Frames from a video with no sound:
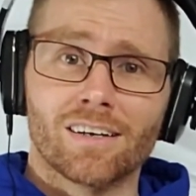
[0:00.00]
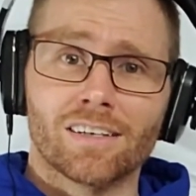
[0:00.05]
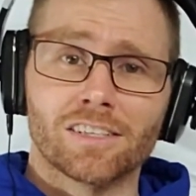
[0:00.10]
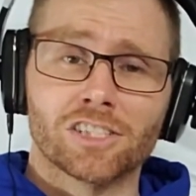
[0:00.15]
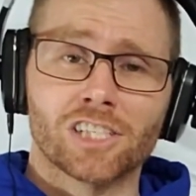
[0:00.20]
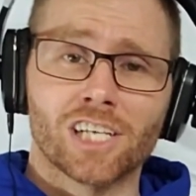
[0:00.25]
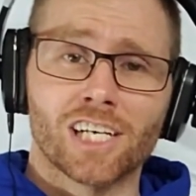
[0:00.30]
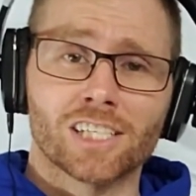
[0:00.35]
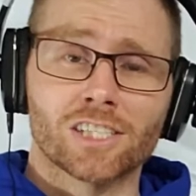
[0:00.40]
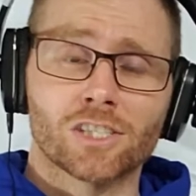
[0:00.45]

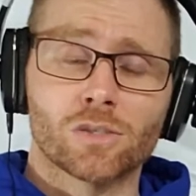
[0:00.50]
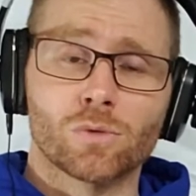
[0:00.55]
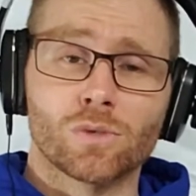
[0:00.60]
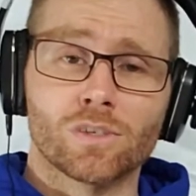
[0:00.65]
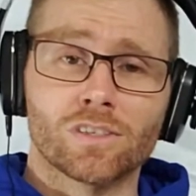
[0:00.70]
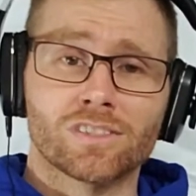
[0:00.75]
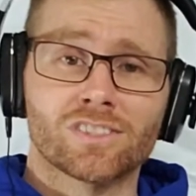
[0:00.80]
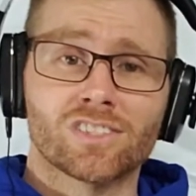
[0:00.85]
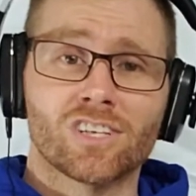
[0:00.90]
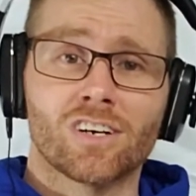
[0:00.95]

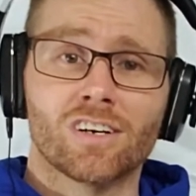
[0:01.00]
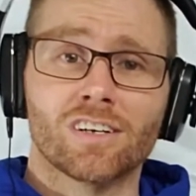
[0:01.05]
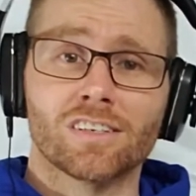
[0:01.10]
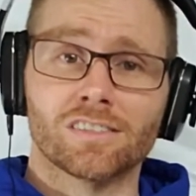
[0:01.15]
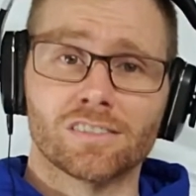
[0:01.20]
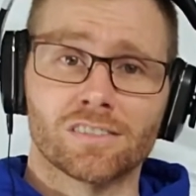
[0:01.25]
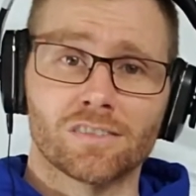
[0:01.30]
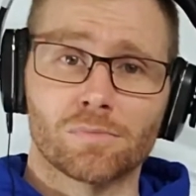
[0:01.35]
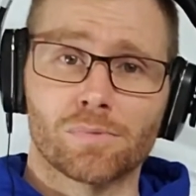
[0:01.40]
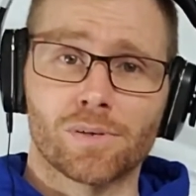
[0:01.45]
Joshua
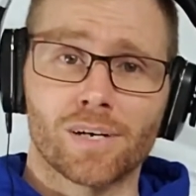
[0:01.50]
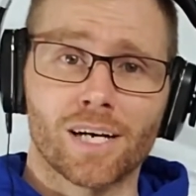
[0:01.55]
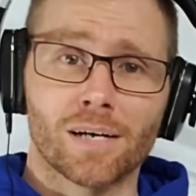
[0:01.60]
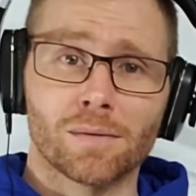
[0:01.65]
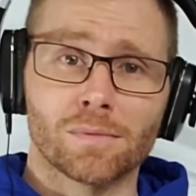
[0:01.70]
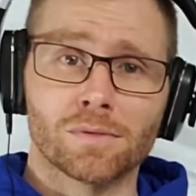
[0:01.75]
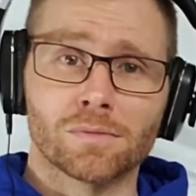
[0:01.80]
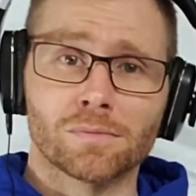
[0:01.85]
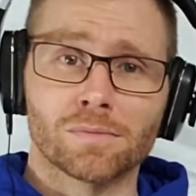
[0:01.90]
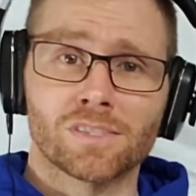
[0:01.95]
tons of
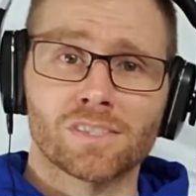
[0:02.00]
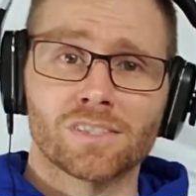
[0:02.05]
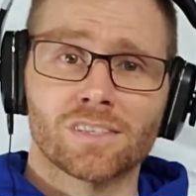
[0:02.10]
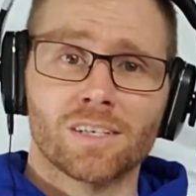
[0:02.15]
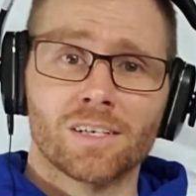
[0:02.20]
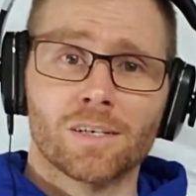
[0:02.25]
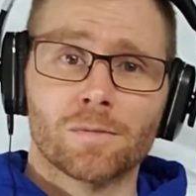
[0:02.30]
problems.